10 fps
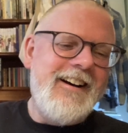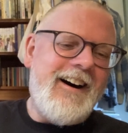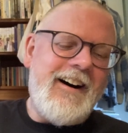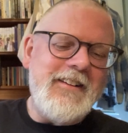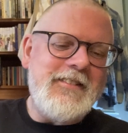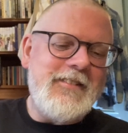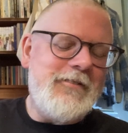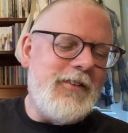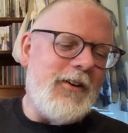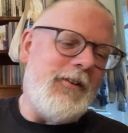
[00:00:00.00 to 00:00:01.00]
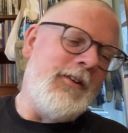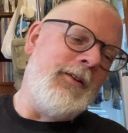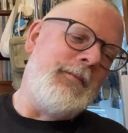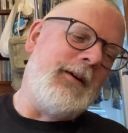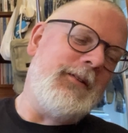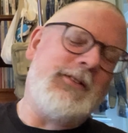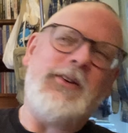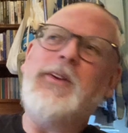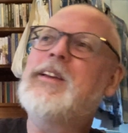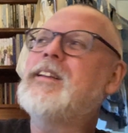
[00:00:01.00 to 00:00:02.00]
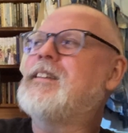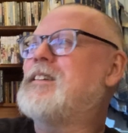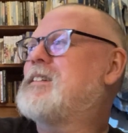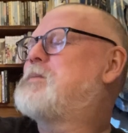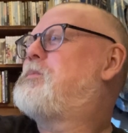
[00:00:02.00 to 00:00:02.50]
I'd forgotten about Tolkien's